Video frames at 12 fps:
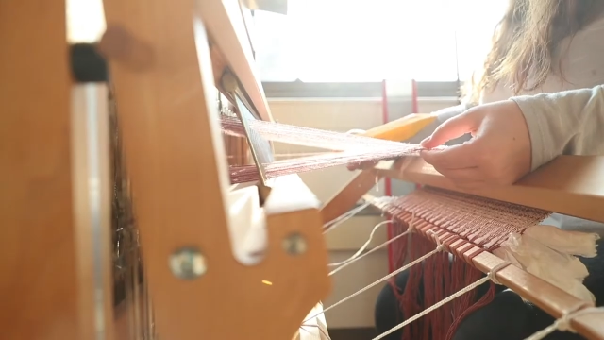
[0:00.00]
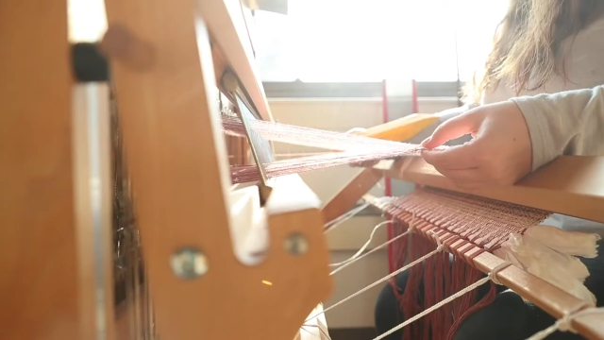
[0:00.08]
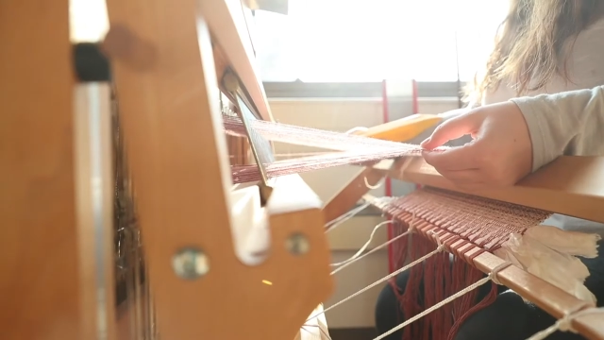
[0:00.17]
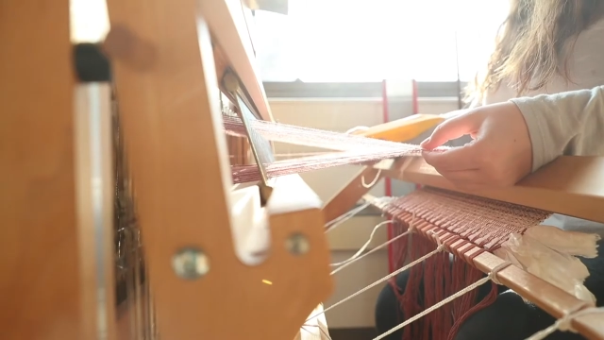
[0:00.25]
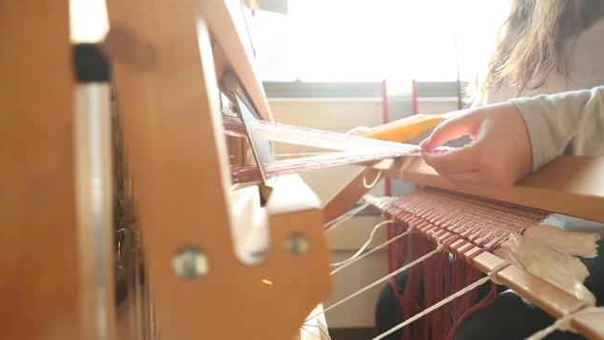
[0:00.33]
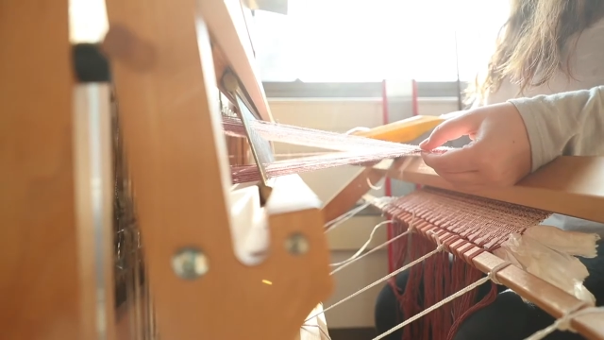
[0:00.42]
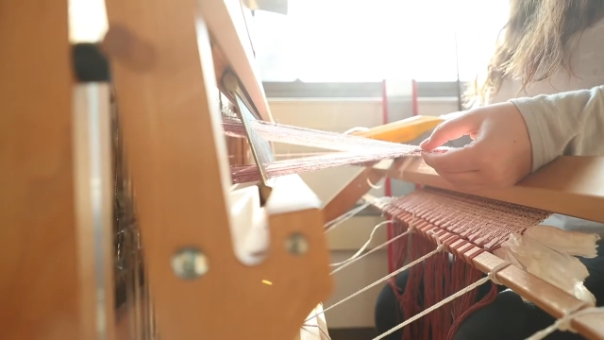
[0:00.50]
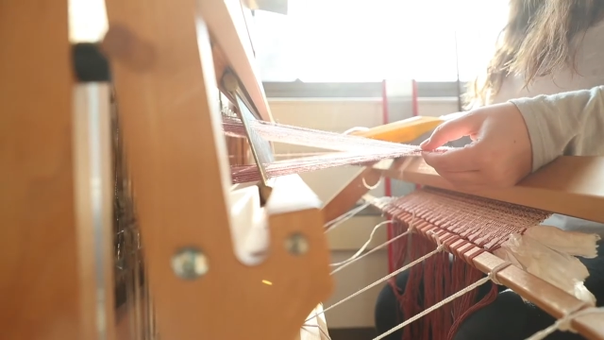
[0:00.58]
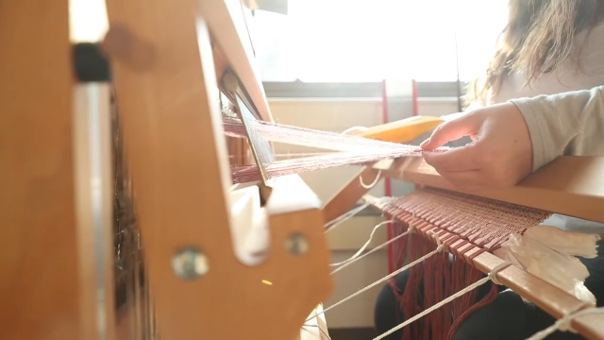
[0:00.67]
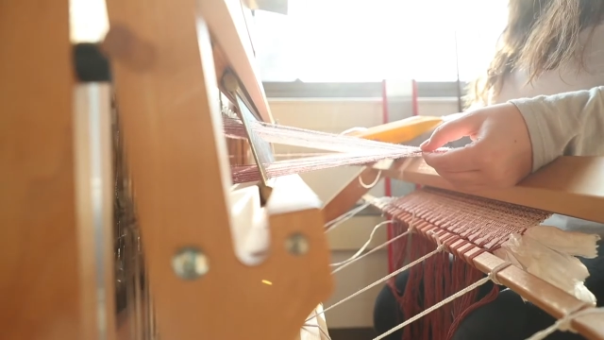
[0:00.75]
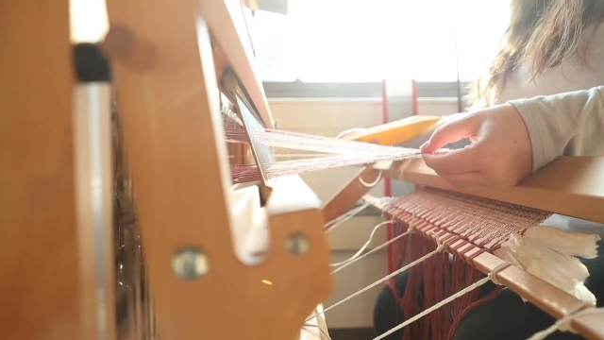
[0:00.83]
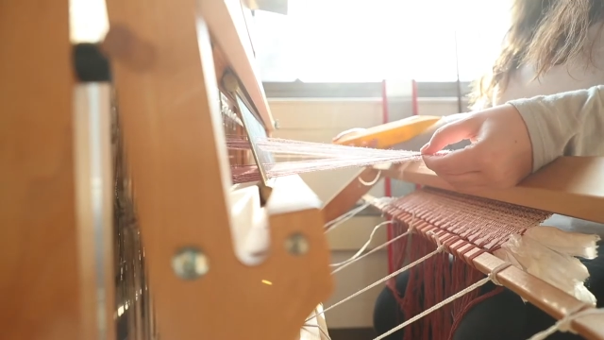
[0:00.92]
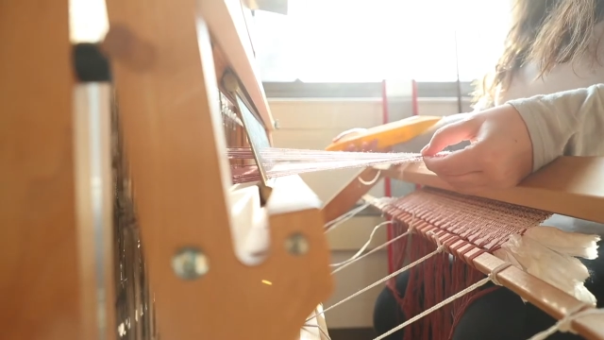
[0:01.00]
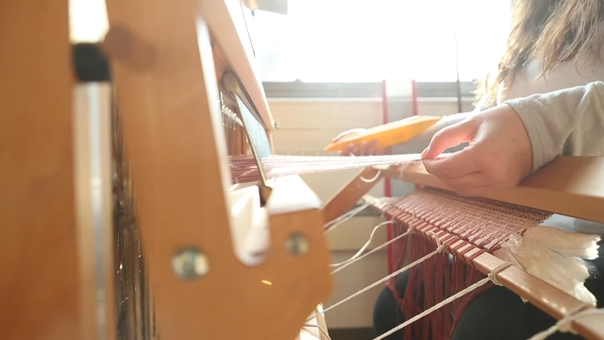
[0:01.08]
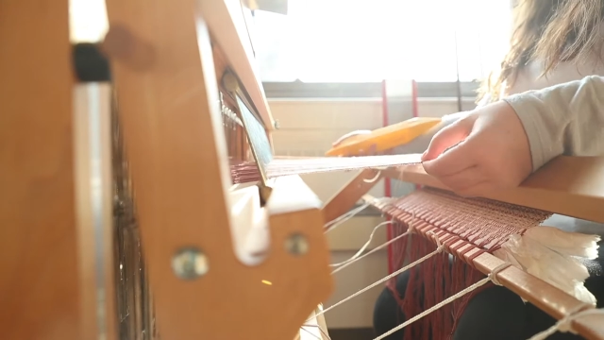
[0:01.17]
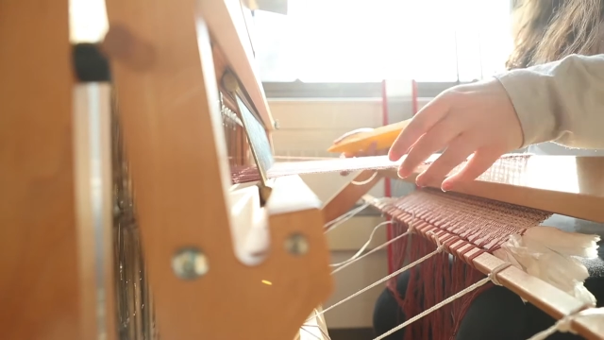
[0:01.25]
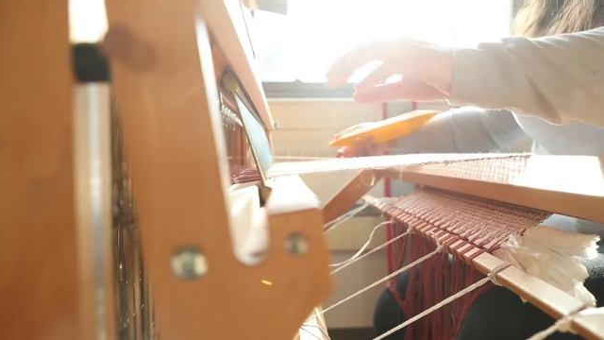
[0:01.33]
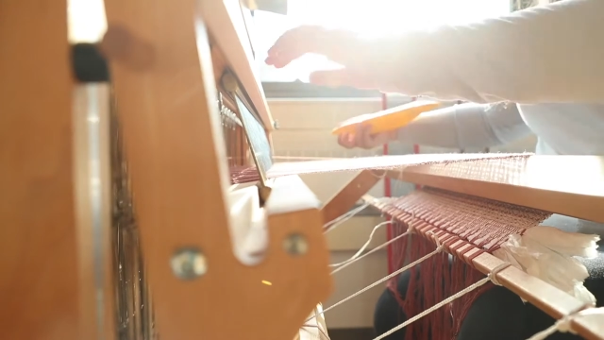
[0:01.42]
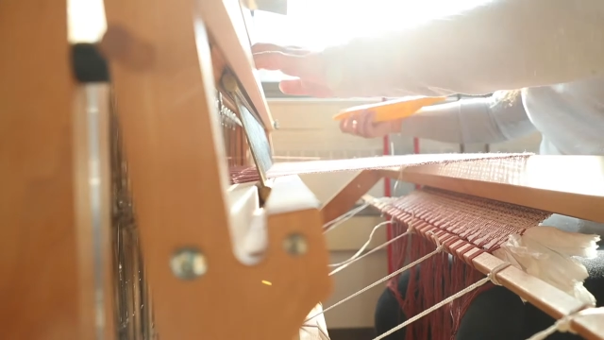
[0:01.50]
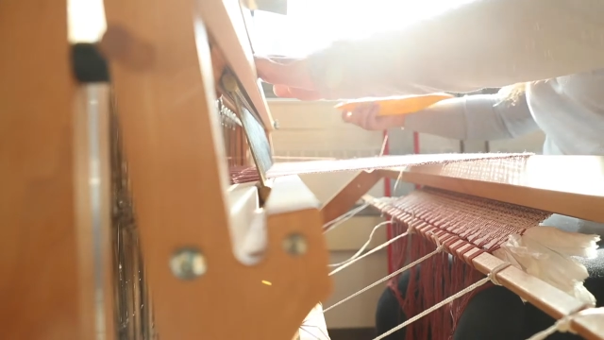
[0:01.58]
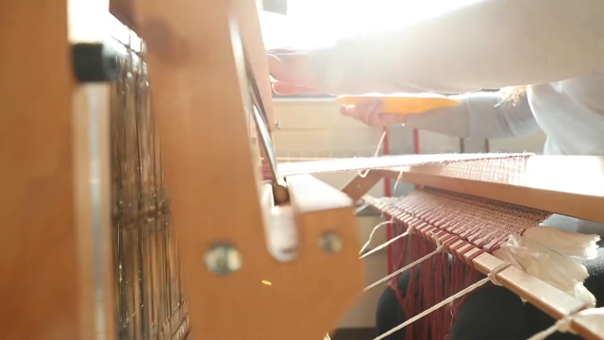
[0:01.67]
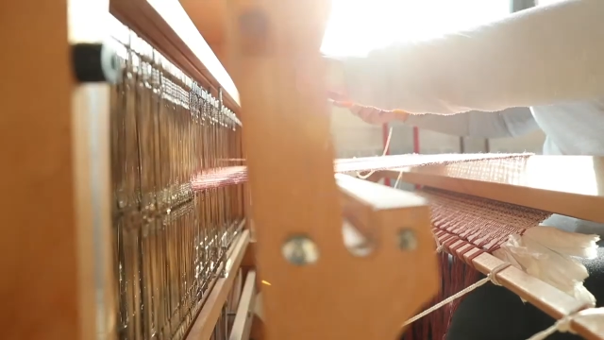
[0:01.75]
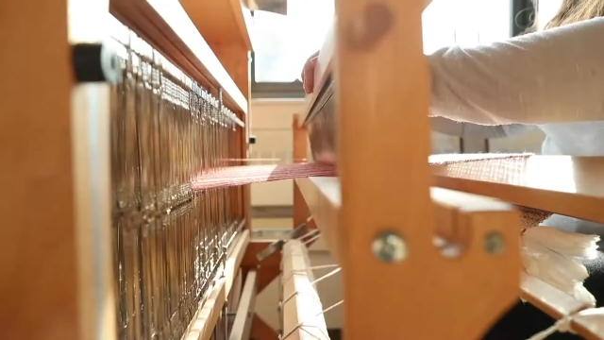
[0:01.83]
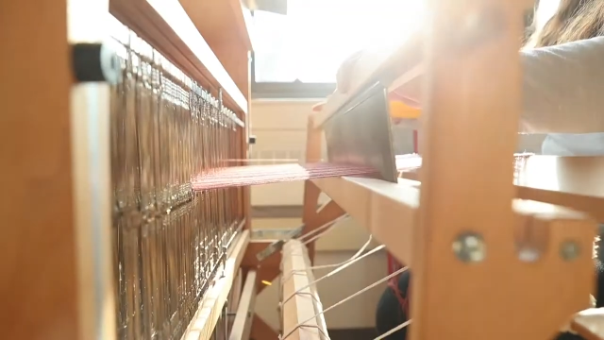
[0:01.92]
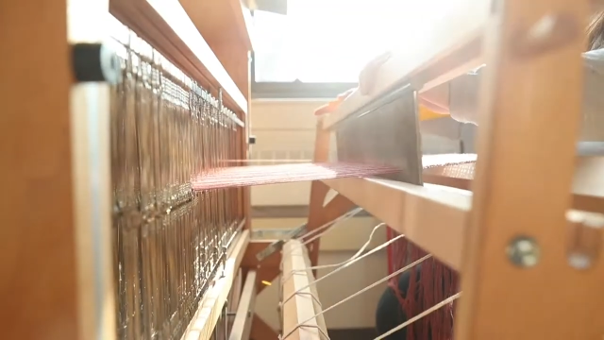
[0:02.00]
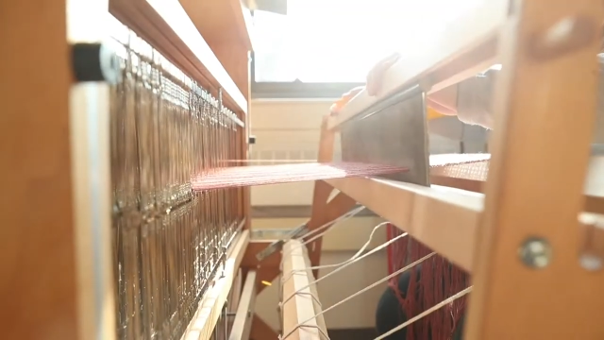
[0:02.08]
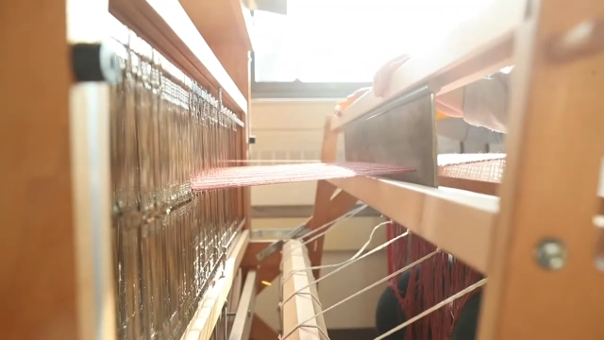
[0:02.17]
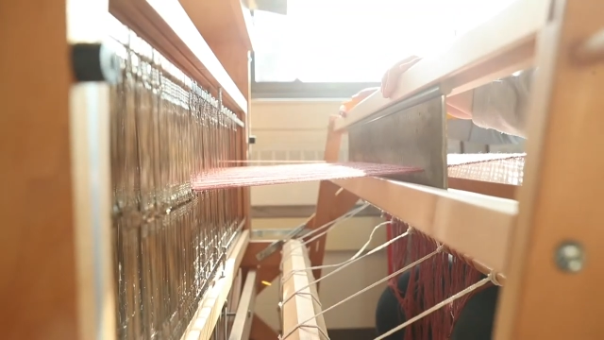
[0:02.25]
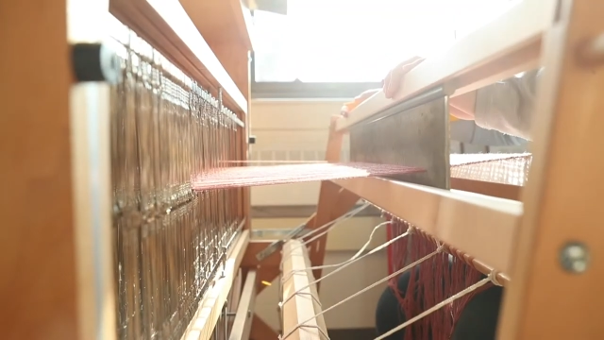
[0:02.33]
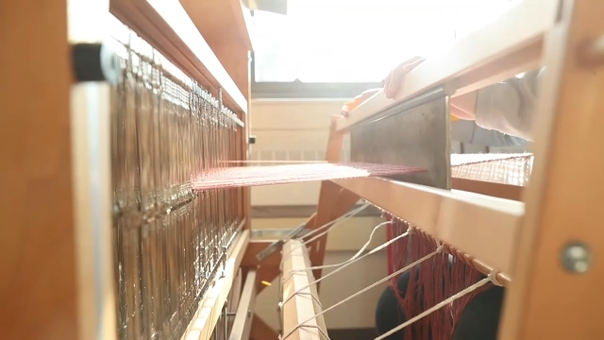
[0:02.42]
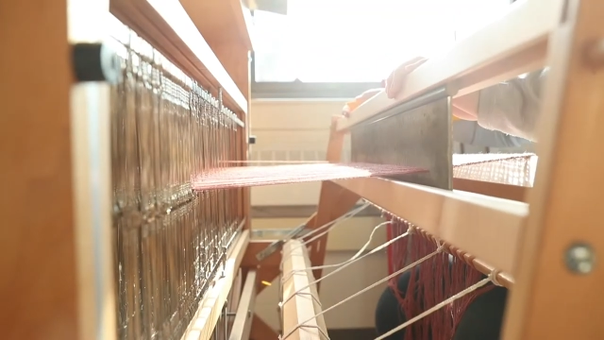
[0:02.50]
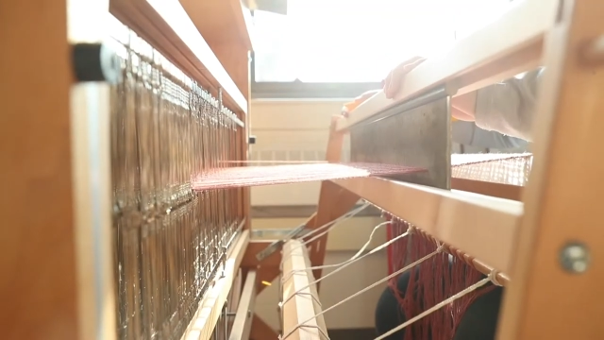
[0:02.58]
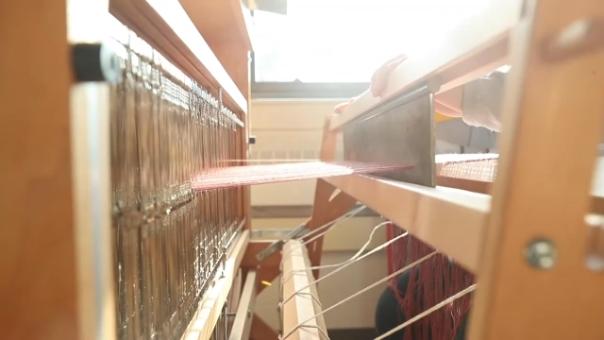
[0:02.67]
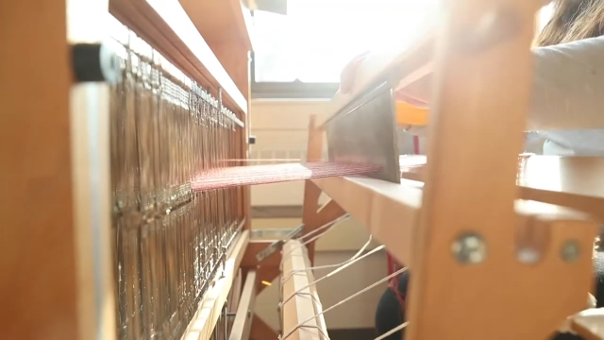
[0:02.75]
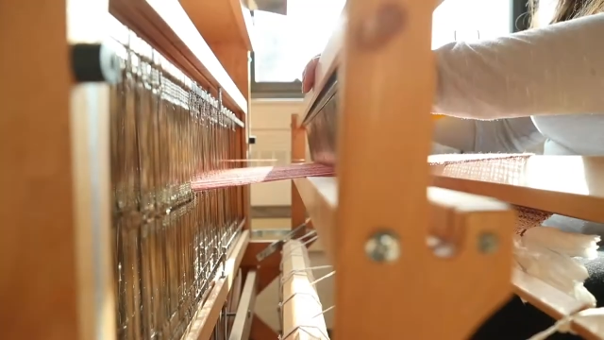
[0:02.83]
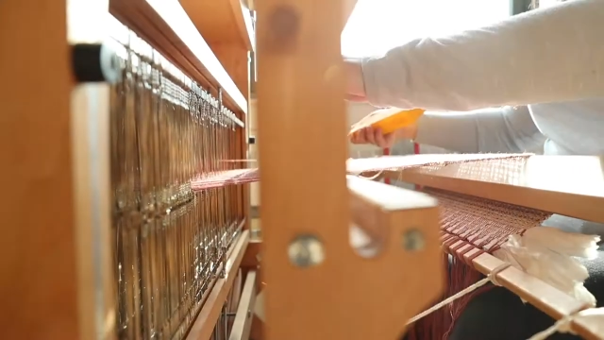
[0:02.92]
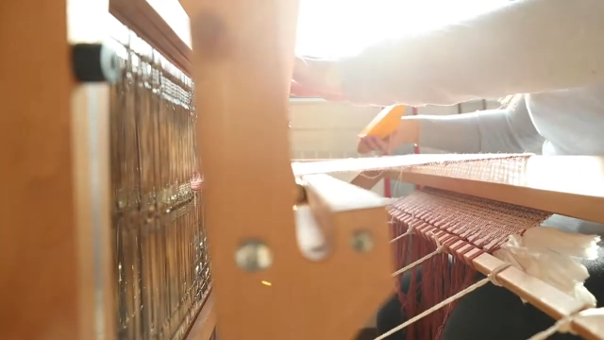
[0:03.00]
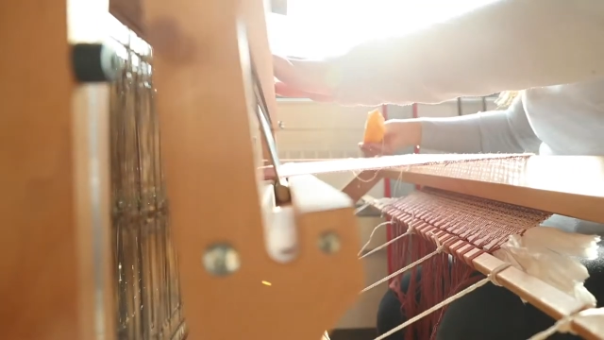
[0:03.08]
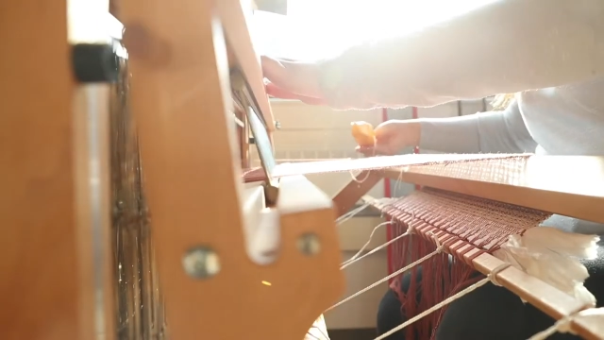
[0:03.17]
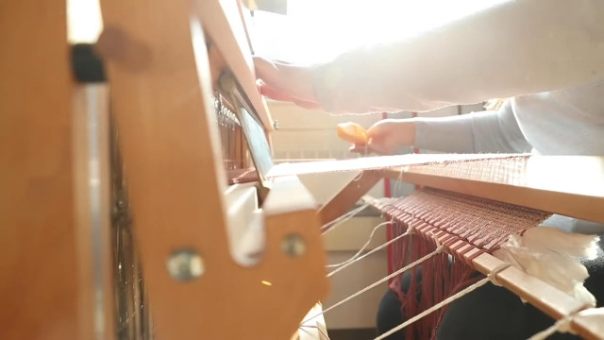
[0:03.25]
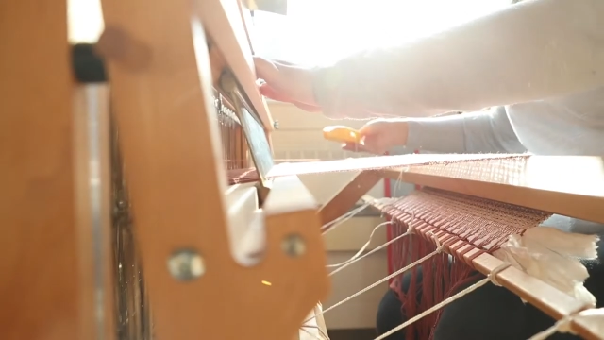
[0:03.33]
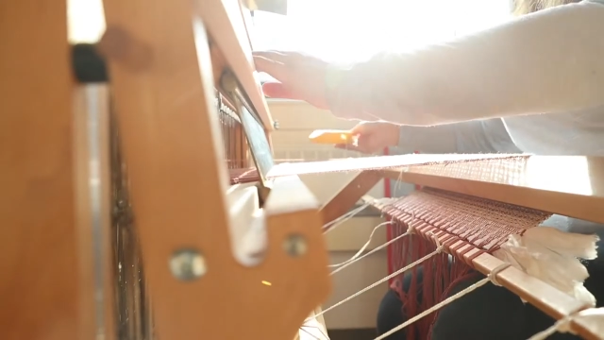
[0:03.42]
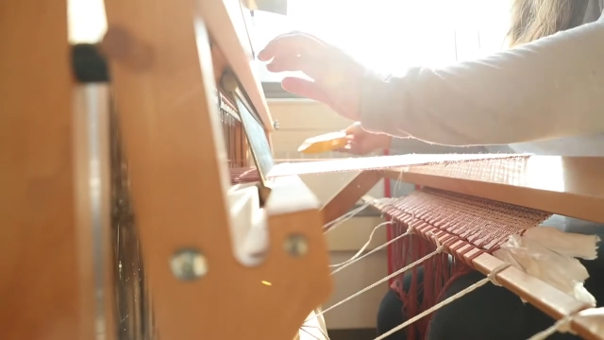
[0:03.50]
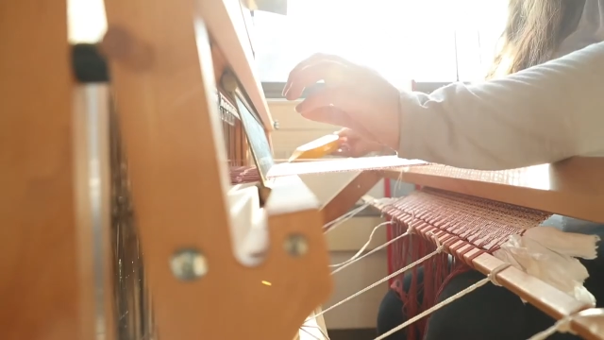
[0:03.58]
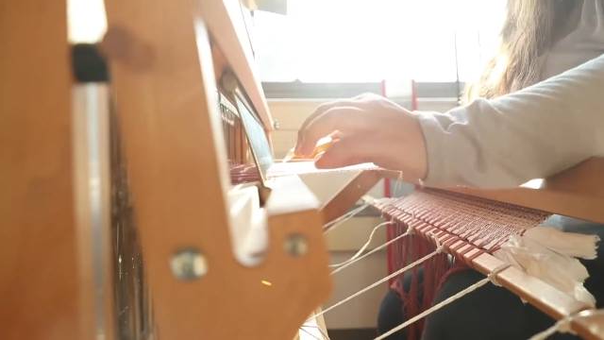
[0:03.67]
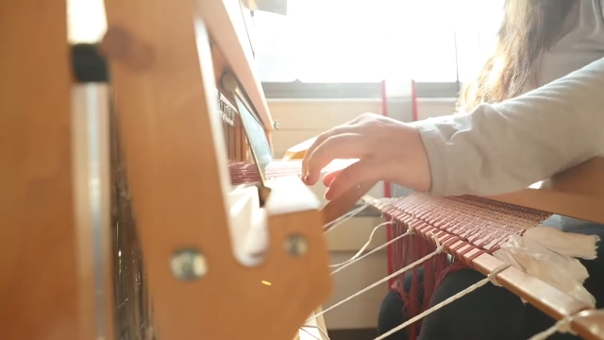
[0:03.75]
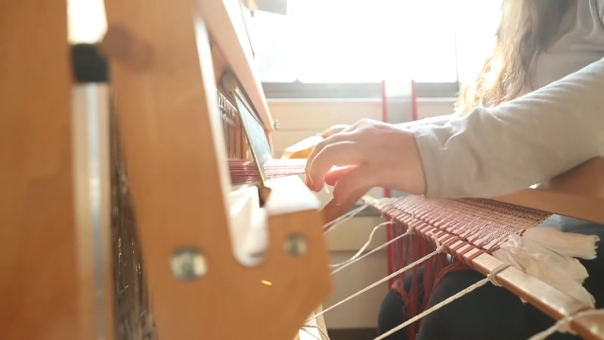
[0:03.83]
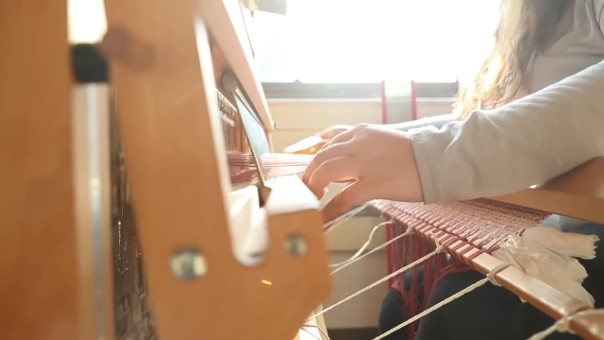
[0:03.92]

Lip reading: Nobody's mouth can be seen.